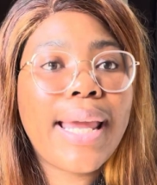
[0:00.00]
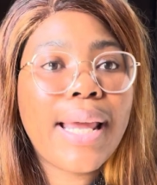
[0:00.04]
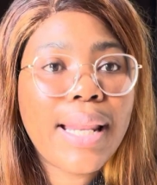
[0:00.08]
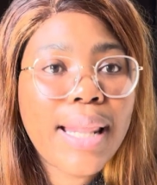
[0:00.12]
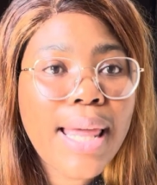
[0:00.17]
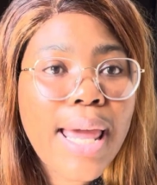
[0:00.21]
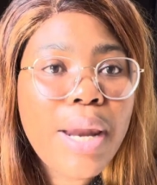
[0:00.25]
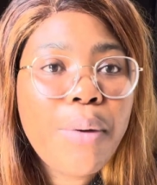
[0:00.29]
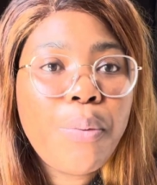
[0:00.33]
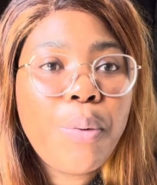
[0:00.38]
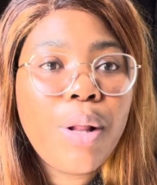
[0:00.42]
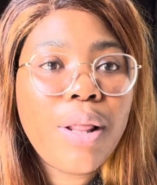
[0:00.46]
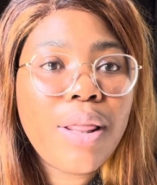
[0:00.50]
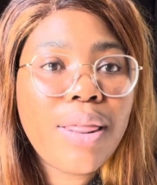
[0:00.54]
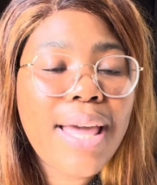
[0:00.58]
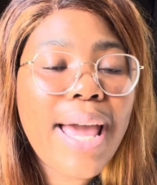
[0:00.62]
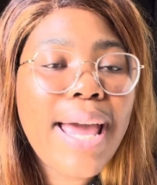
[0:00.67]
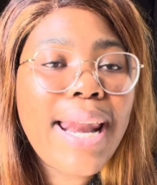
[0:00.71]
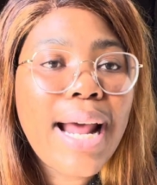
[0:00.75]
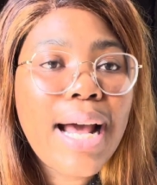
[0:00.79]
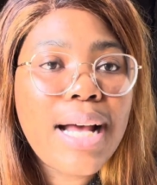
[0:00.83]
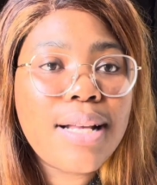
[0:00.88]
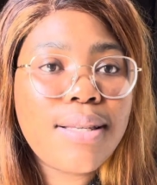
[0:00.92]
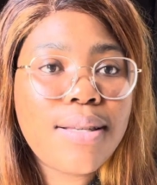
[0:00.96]
It will
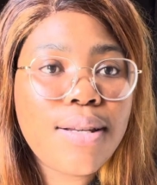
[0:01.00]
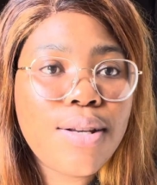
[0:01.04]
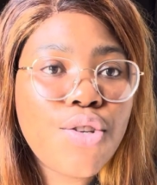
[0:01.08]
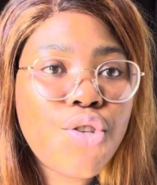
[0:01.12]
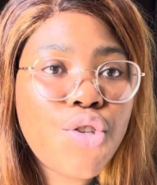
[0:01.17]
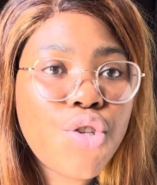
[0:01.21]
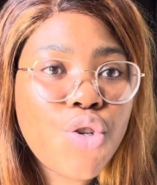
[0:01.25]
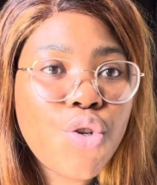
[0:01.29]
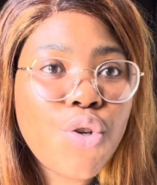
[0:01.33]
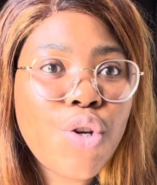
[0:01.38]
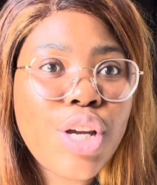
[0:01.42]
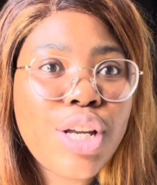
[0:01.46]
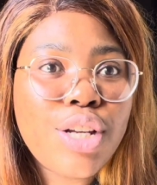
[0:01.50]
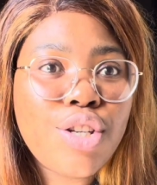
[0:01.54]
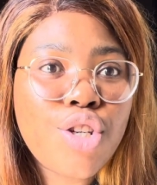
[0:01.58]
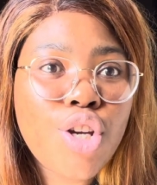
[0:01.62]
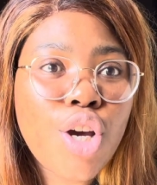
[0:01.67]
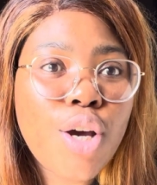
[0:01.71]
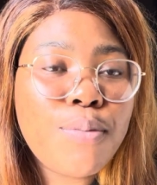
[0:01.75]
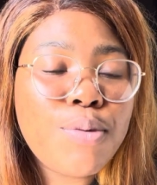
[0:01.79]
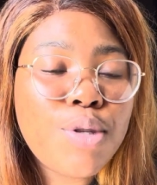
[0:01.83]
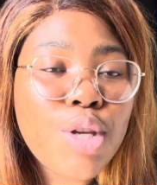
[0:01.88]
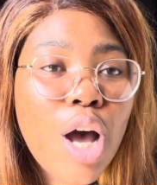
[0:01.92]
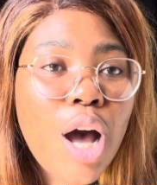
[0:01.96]
then assist you in
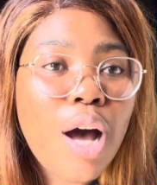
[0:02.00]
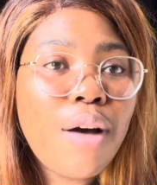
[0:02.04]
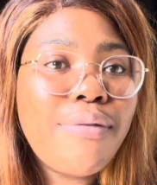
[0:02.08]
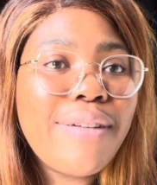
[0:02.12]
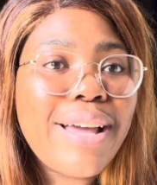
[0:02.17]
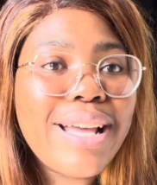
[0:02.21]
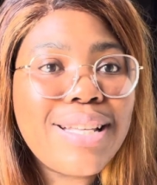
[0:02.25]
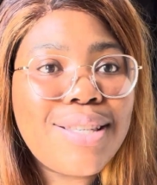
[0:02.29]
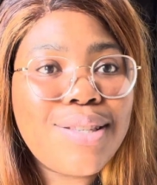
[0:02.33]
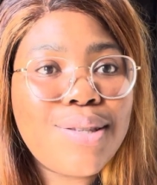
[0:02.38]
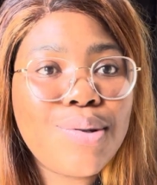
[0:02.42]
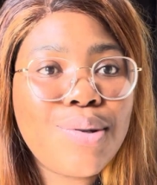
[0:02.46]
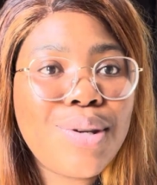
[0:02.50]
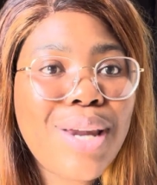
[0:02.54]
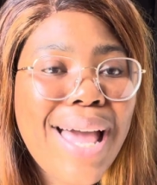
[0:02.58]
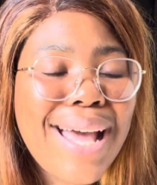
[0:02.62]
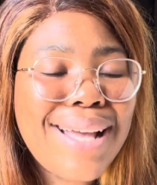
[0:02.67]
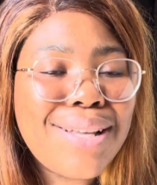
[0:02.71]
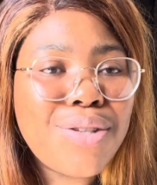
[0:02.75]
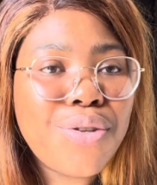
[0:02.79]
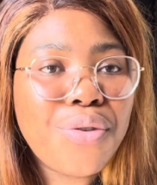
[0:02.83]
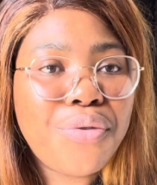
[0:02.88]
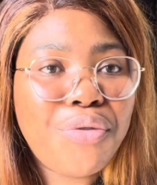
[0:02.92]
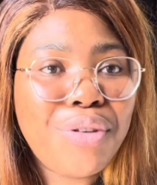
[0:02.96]
terms of, as soon
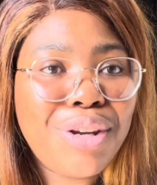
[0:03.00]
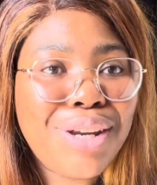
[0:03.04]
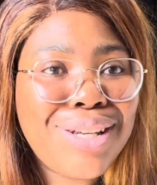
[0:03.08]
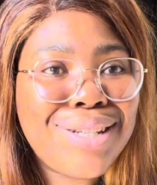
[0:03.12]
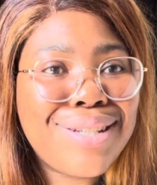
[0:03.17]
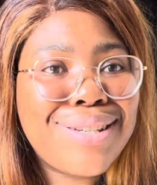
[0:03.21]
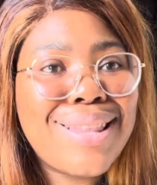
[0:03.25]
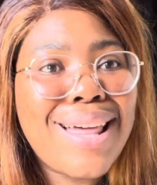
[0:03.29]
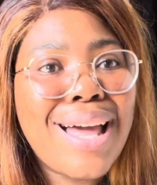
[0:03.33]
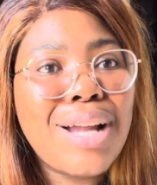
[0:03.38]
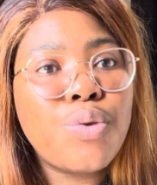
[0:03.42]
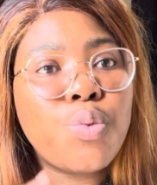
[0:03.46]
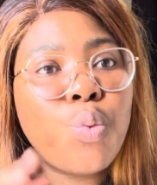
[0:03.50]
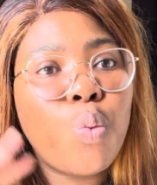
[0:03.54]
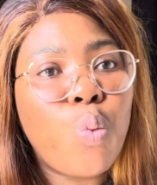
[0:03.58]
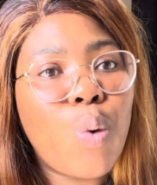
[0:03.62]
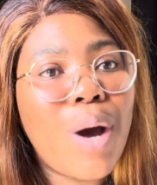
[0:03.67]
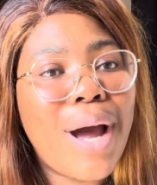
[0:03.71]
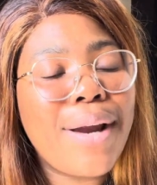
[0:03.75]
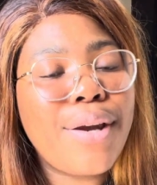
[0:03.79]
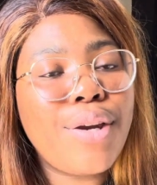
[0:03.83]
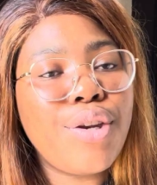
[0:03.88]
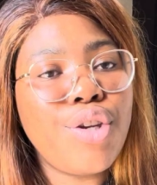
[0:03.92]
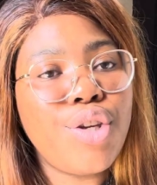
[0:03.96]
as you finish that
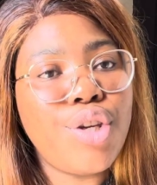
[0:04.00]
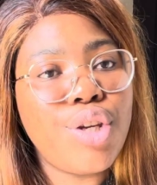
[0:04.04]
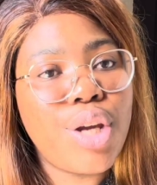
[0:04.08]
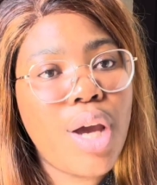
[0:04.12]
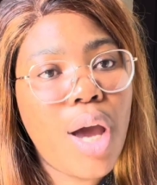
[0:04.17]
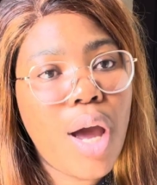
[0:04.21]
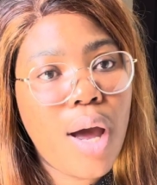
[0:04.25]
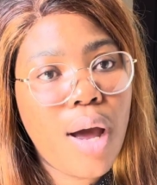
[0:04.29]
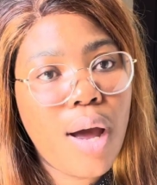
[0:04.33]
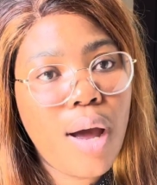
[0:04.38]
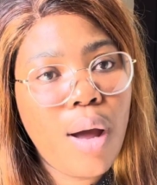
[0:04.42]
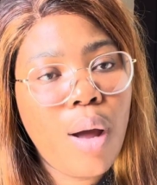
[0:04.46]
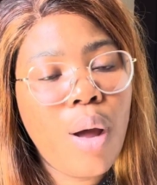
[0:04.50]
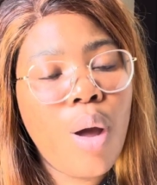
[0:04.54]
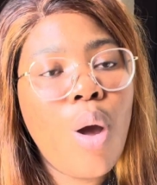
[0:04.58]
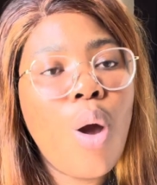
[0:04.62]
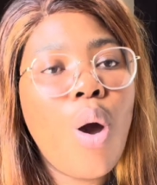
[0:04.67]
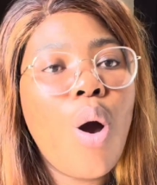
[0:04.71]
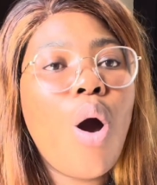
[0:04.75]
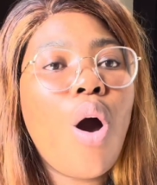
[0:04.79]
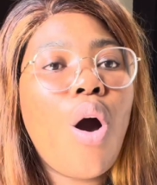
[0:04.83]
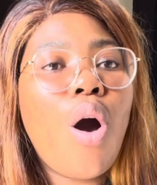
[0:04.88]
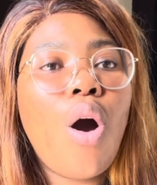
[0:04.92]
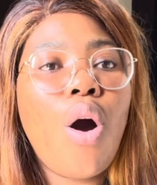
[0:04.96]
1 year
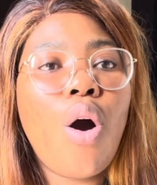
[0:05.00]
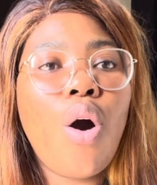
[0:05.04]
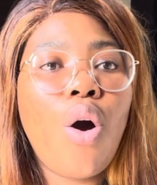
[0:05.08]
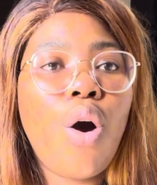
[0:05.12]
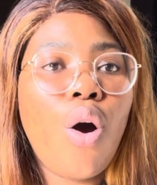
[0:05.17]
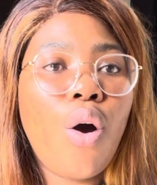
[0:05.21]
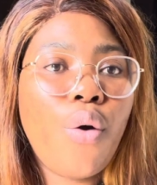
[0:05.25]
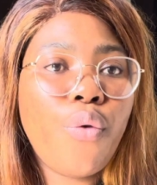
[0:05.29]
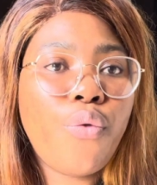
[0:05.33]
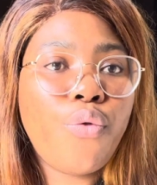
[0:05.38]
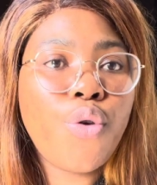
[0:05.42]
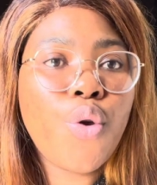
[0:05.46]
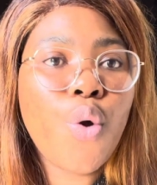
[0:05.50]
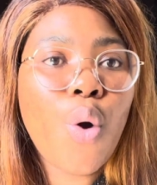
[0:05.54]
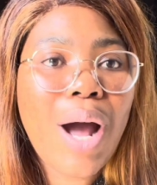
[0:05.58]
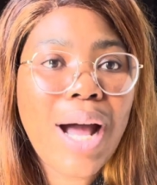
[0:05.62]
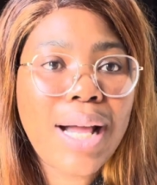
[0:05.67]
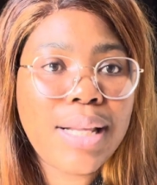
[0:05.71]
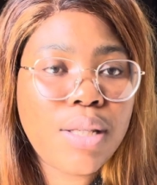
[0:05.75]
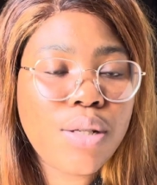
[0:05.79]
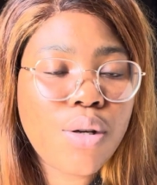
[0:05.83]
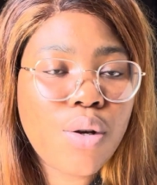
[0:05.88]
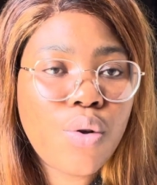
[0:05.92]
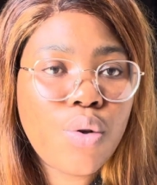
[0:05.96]
of your
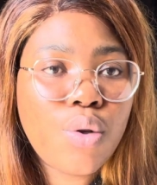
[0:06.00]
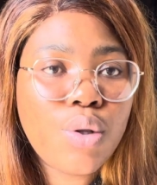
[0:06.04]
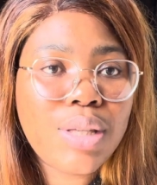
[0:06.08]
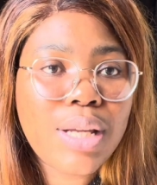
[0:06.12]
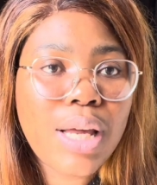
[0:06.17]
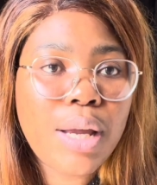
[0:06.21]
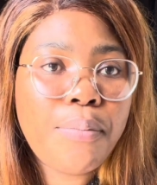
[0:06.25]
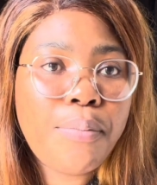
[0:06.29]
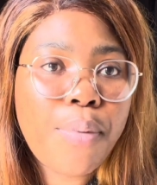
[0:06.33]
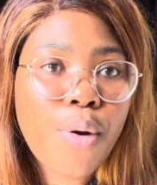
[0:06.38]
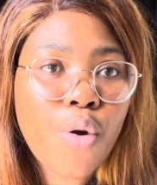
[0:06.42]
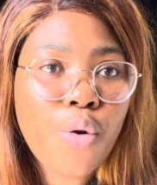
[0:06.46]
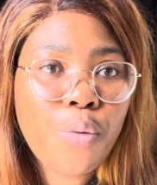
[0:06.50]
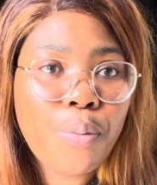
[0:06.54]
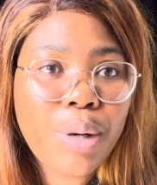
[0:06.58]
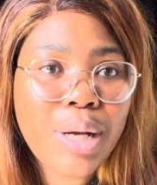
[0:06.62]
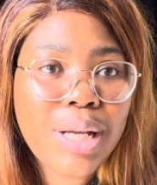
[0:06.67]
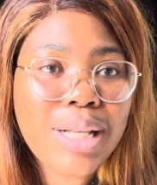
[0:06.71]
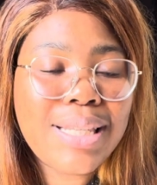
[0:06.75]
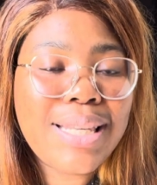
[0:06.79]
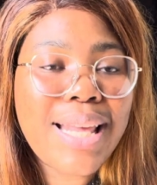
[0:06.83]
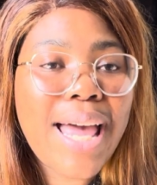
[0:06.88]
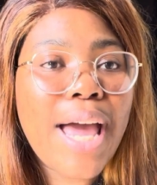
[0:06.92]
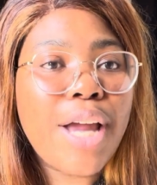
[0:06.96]
articles at
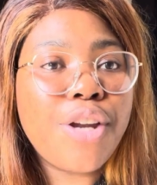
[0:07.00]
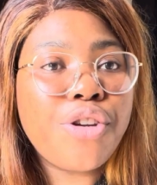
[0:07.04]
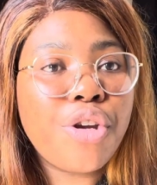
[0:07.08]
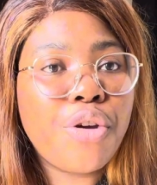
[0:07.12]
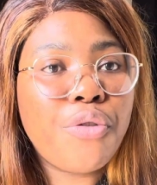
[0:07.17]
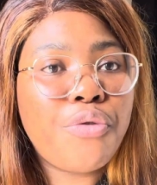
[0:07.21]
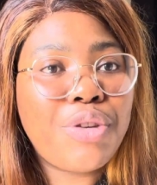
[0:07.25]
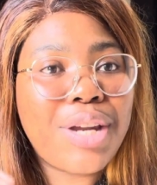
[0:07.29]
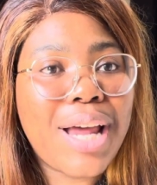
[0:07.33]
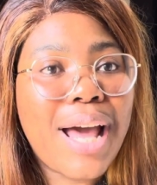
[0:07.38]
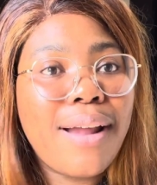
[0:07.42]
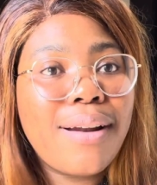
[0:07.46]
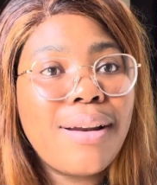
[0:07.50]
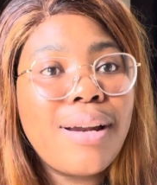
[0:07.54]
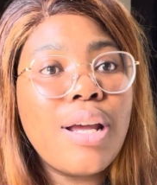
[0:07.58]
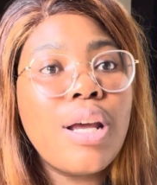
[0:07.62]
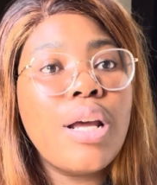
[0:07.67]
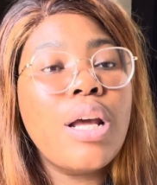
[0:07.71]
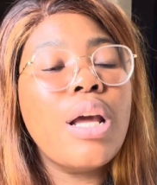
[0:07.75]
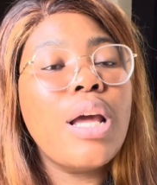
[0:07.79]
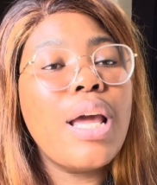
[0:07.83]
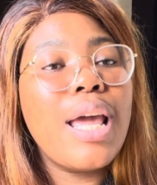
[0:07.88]
Bowman's and you've done